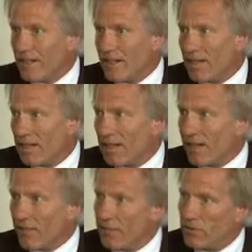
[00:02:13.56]

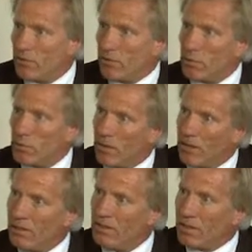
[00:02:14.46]
And in the
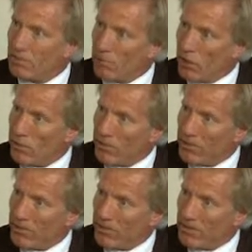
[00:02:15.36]
two-way
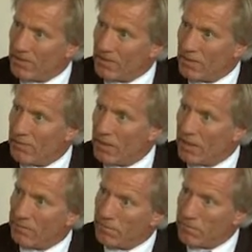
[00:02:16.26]
environment, we
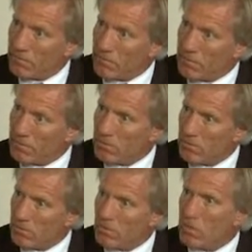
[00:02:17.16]
have
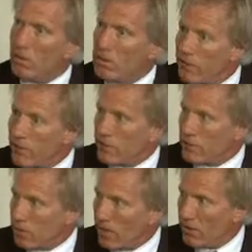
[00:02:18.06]
slightly
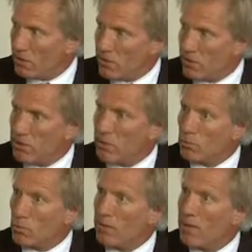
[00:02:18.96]
different challenges than
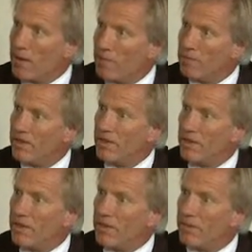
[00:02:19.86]
what we have
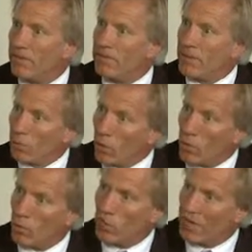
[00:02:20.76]
in a
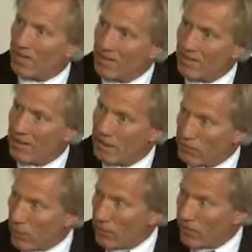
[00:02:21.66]
one-way
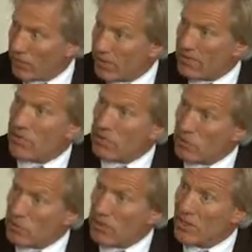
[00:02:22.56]
environment. That is the
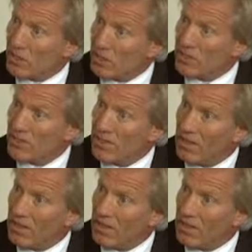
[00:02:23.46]
traditional.